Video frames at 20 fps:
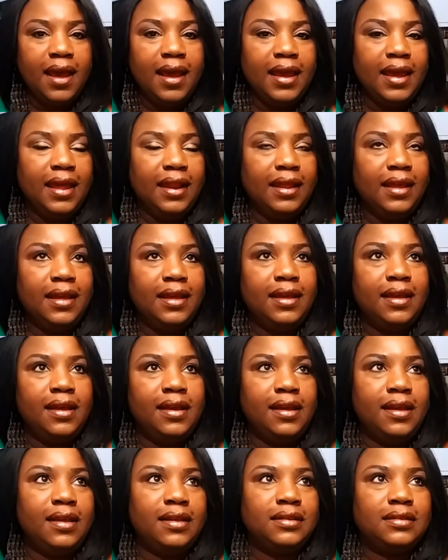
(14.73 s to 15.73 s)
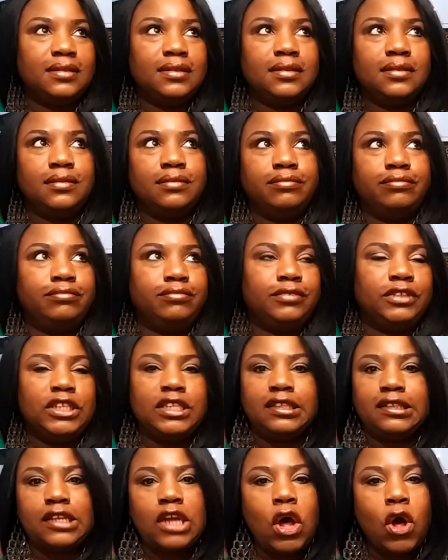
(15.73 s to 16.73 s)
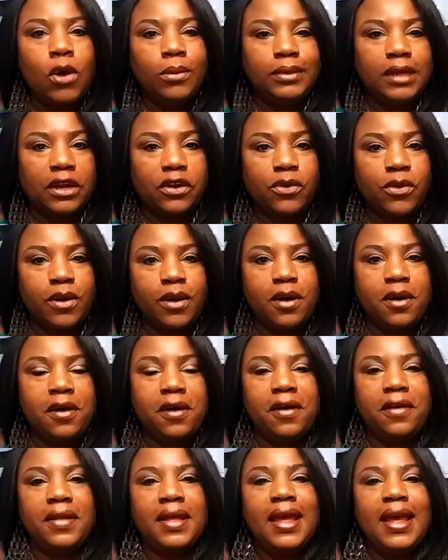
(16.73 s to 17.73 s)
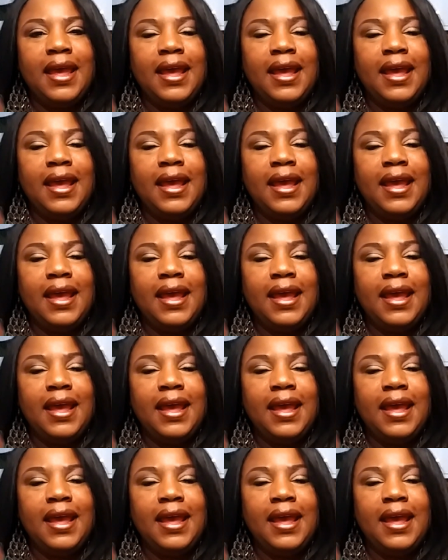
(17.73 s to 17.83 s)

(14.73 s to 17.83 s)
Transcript: It is just a home decor haul,